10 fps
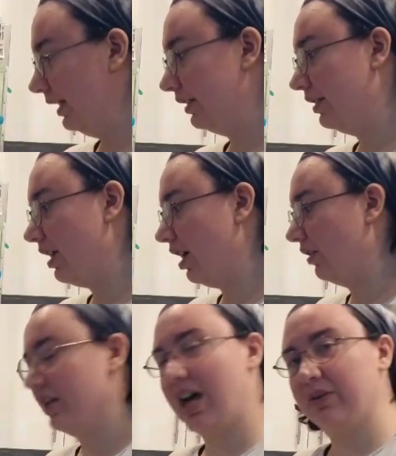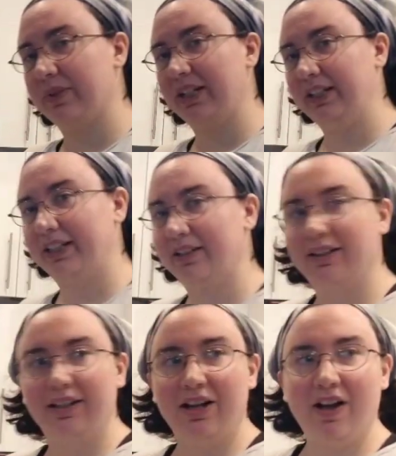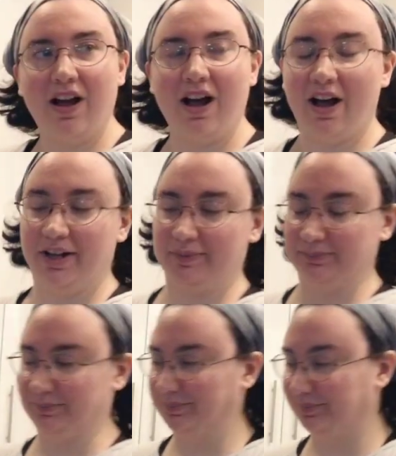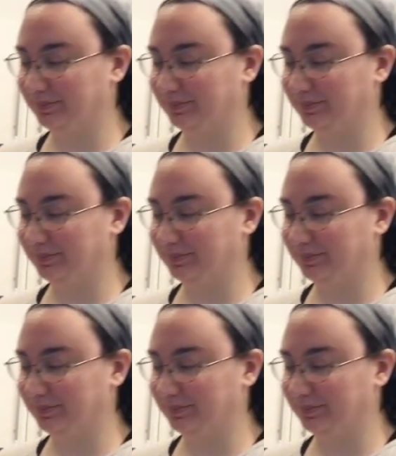No, not really. Um,